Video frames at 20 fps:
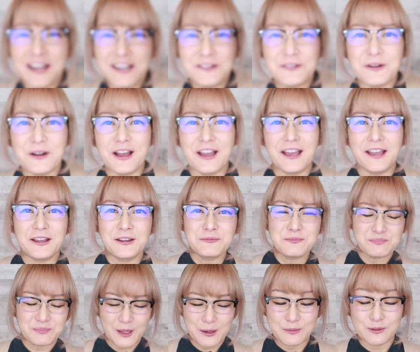
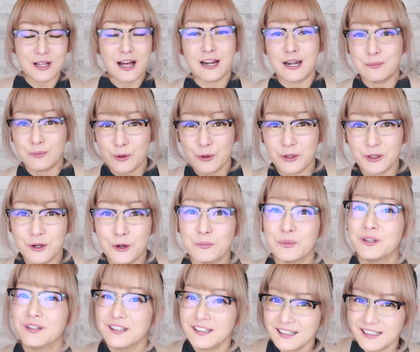anyway, I'm glad I broke it
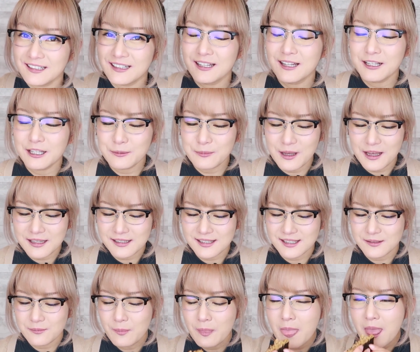open.
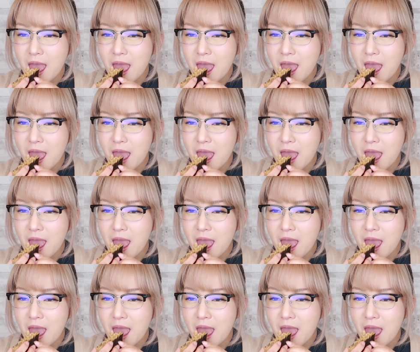Itadakimasu.